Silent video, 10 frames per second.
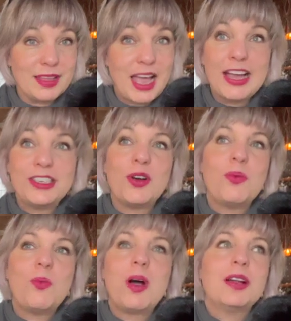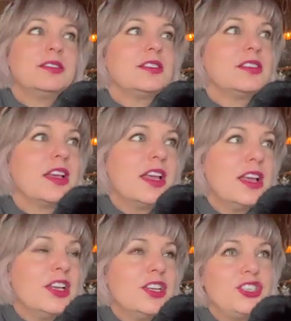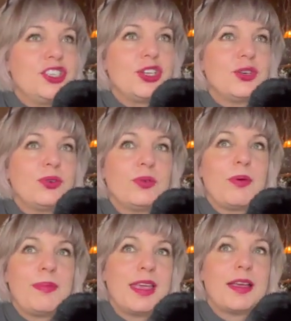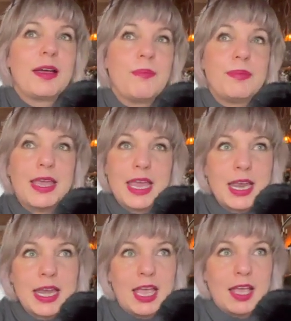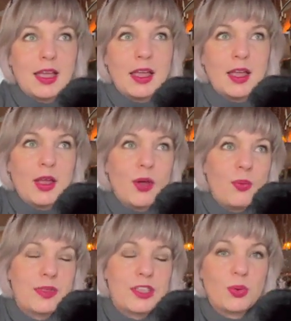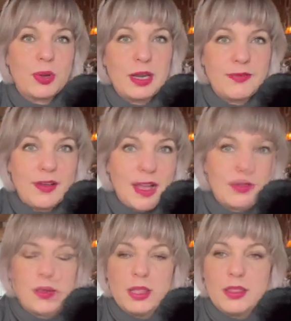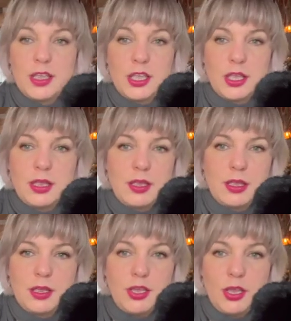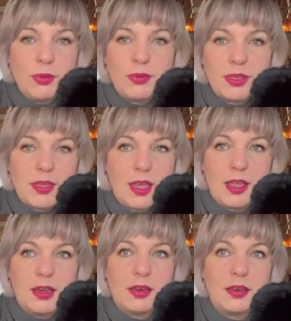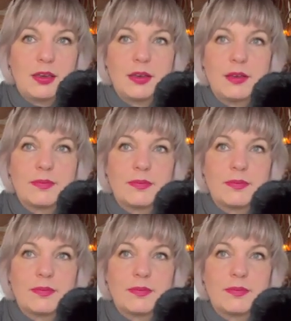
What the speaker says: I don't want to be competing with the 25-year-old in the youth and